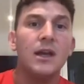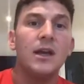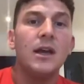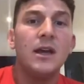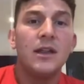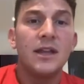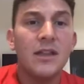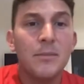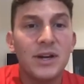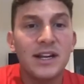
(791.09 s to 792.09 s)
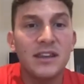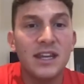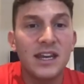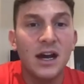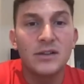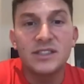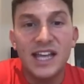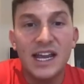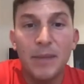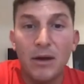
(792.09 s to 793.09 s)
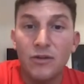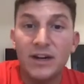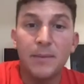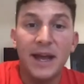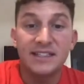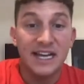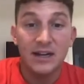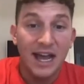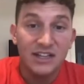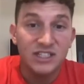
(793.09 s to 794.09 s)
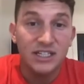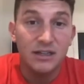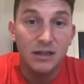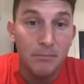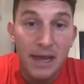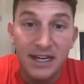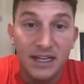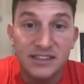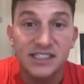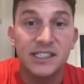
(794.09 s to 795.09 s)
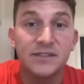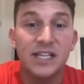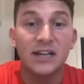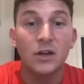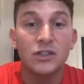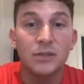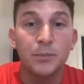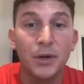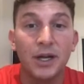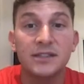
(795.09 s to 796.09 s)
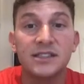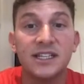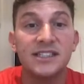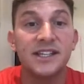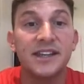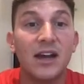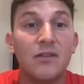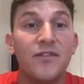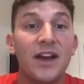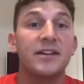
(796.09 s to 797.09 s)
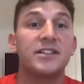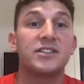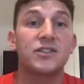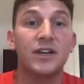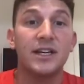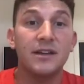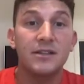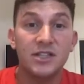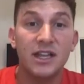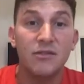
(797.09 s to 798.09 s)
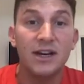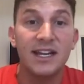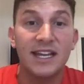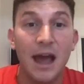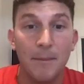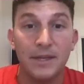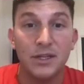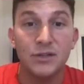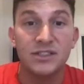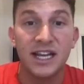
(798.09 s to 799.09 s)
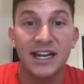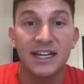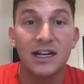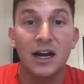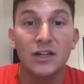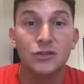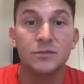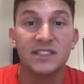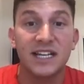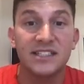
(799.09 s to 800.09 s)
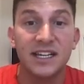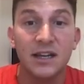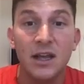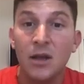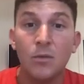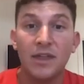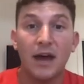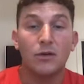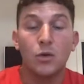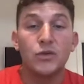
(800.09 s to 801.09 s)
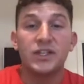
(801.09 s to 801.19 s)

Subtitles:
The other brilliant thing I would say about Reader Pens and actually many assistive technology products is that they are very discreet. So they really can be used in any classroom setting without causing any